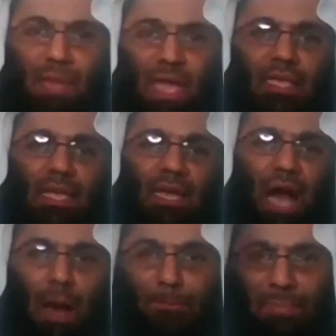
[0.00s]
making
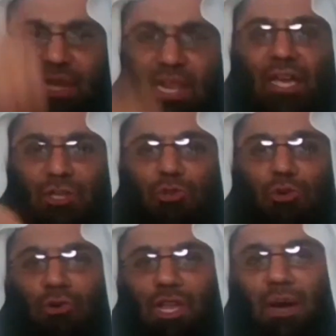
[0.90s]

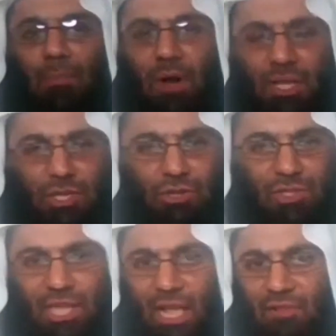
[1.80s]
obligatory upon
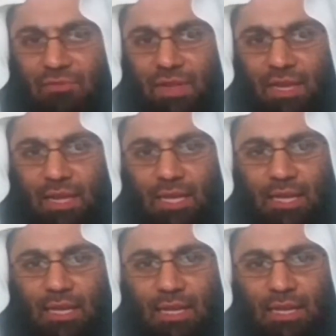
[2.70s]
yourself
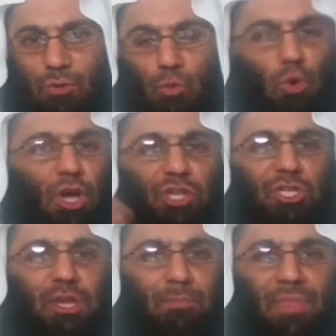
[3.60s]

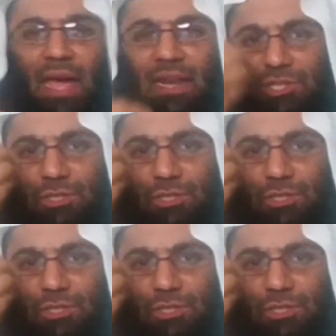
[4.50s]
worship that is